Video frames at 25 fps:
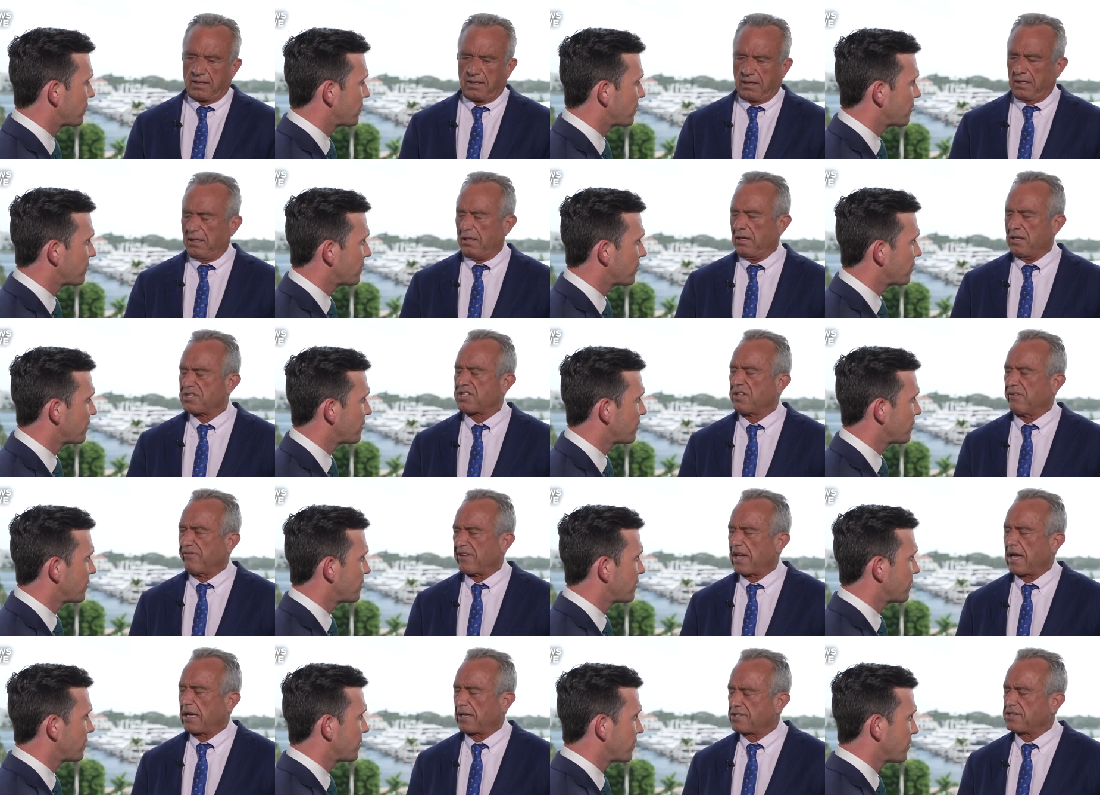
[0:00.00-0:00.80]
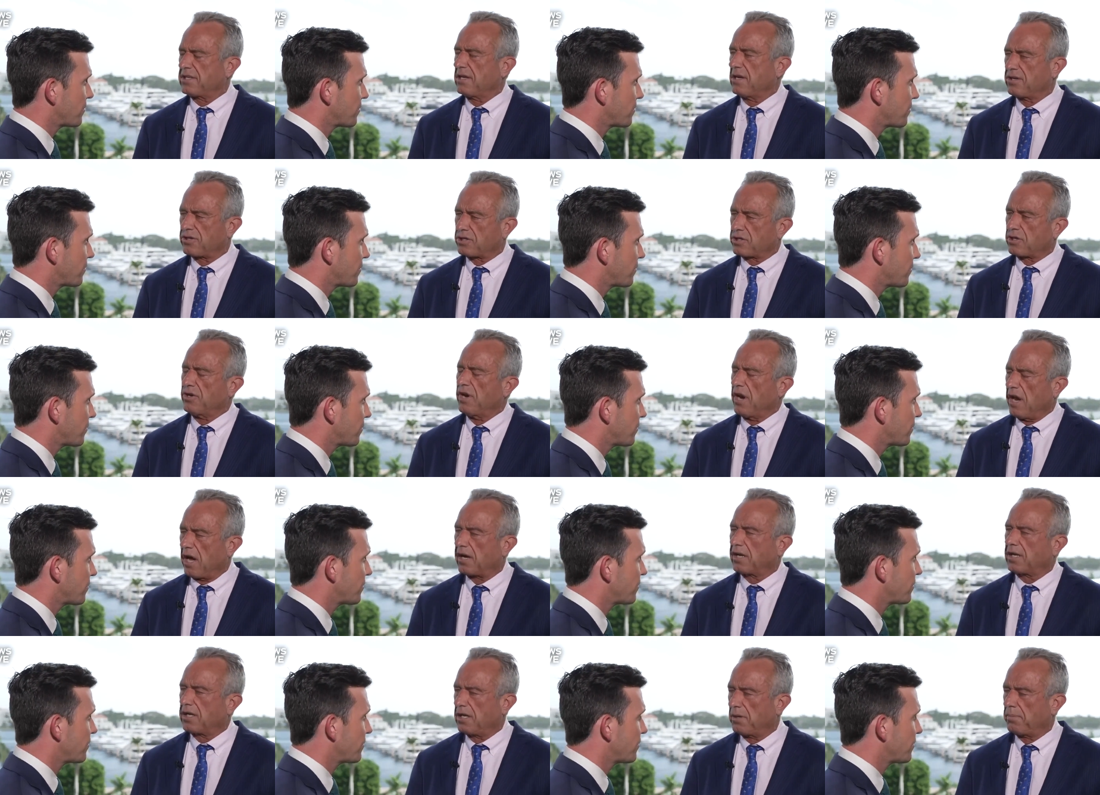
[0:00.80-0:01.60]
Speaker 1: is the vaccines are
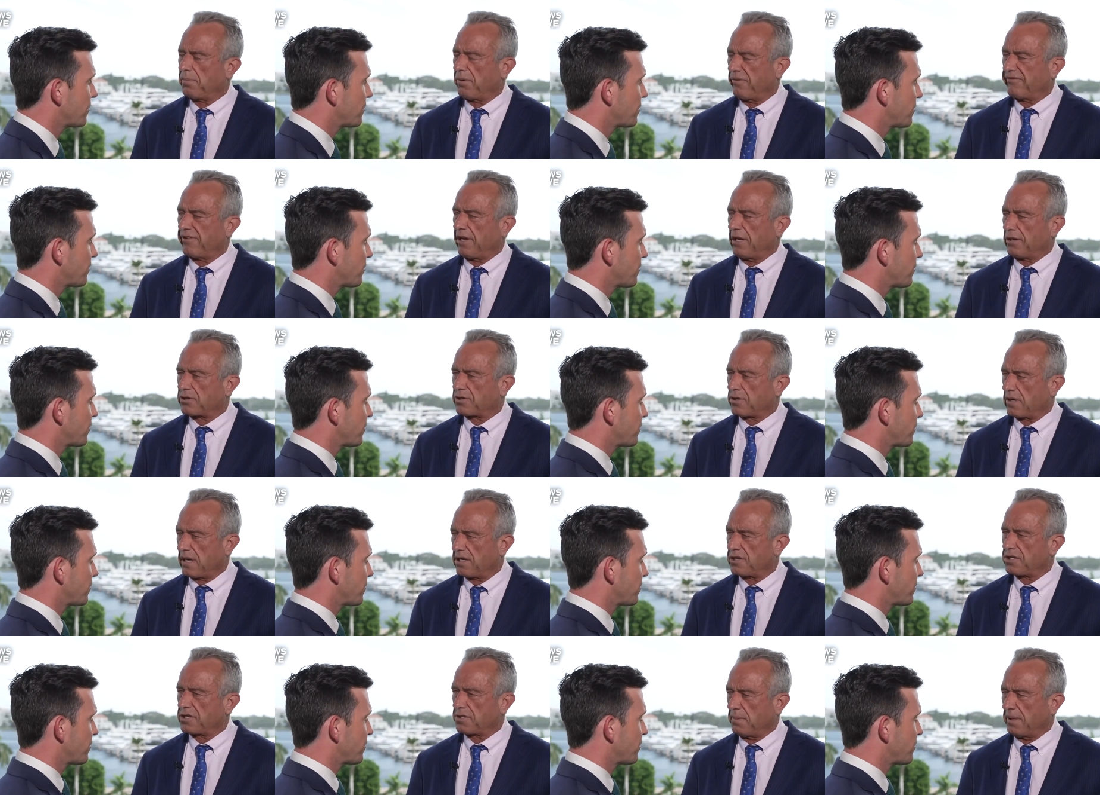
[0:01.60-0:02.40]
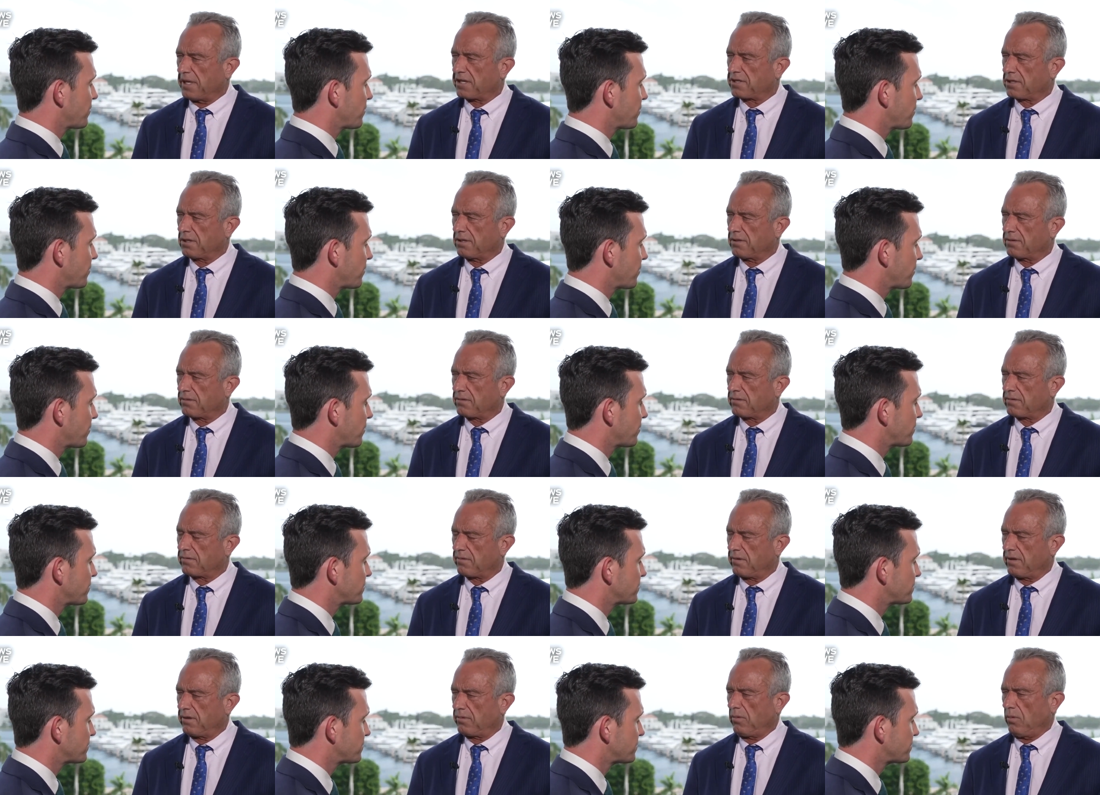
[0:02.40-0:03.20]
not going to prevent transmission,
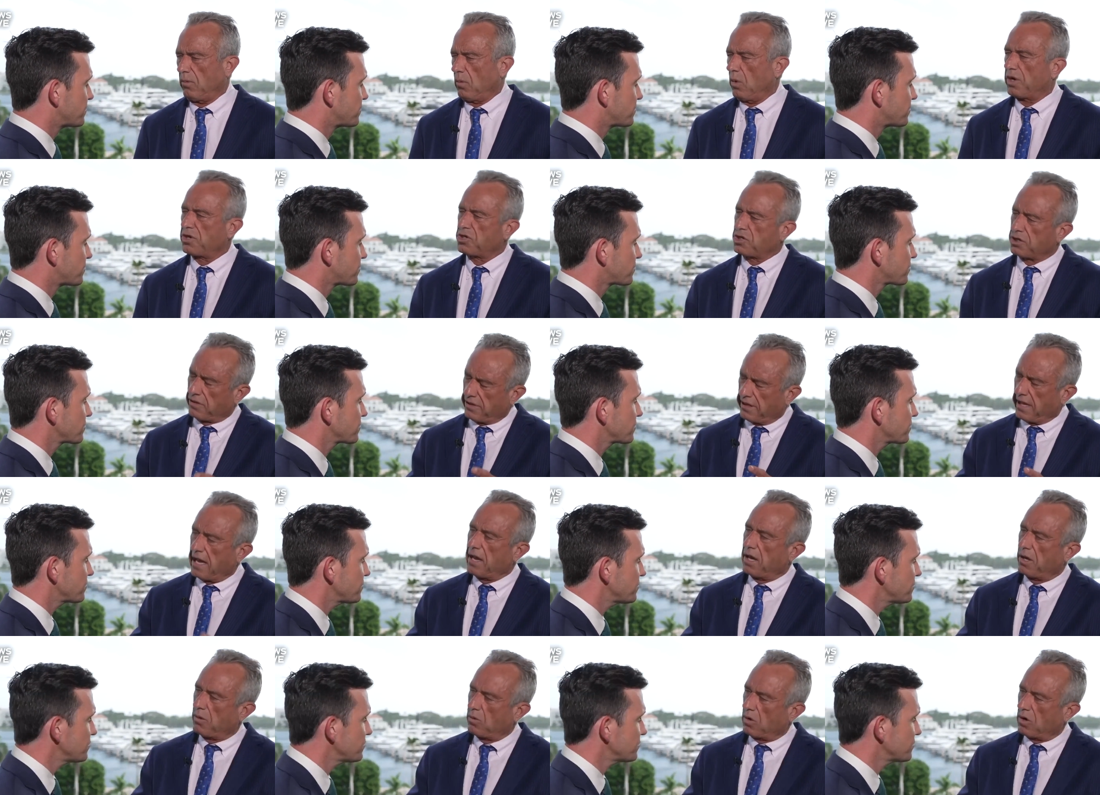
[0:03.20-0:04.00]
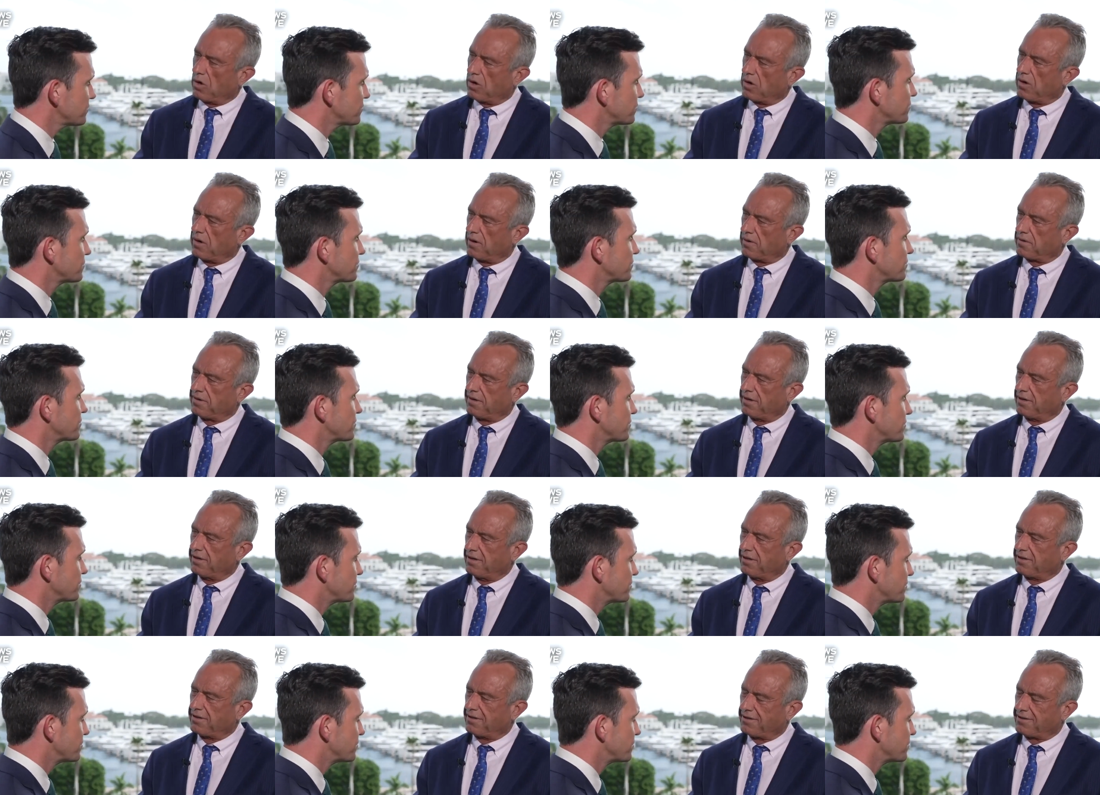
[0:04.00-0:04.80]
which they were
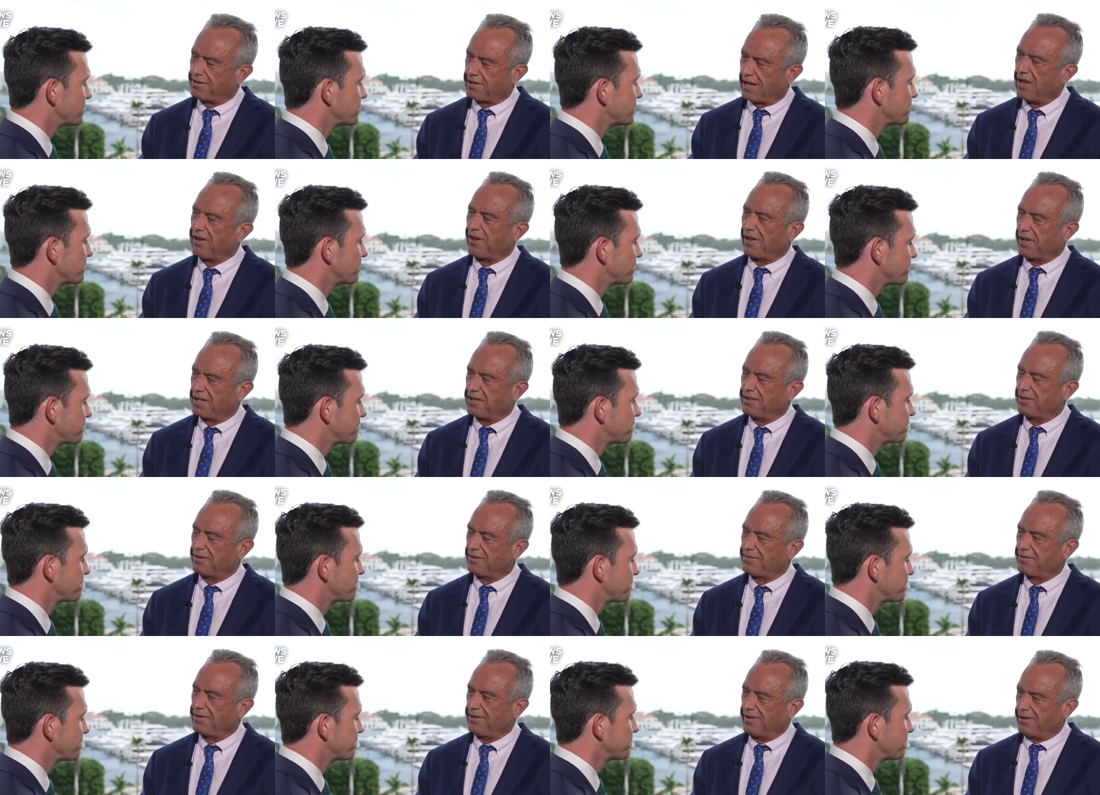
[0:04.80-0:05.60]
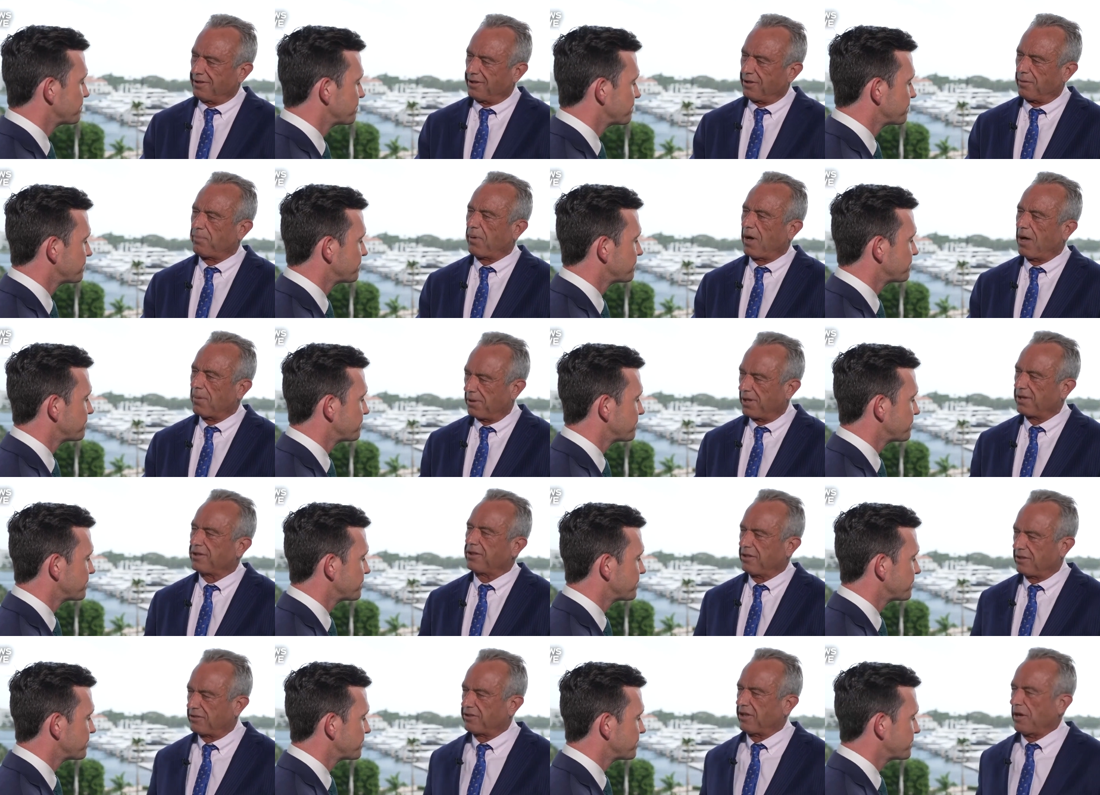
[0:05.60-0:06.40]
telling the
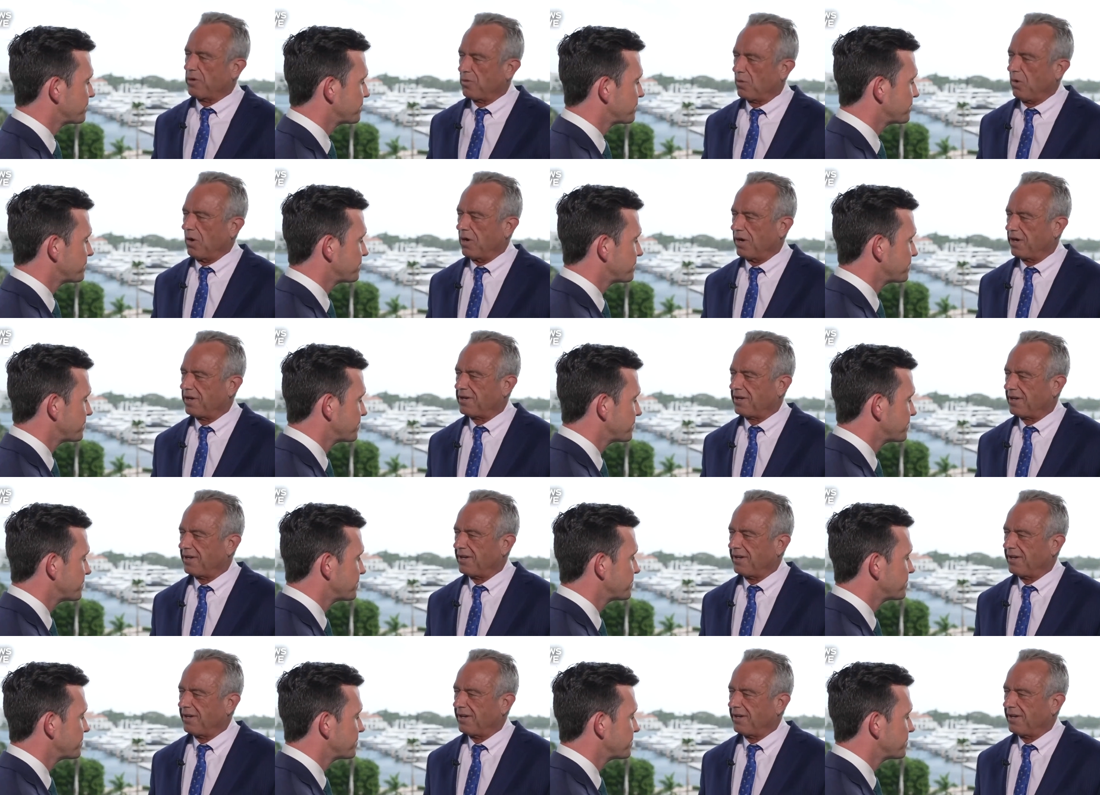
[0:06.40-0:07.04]
public that they would.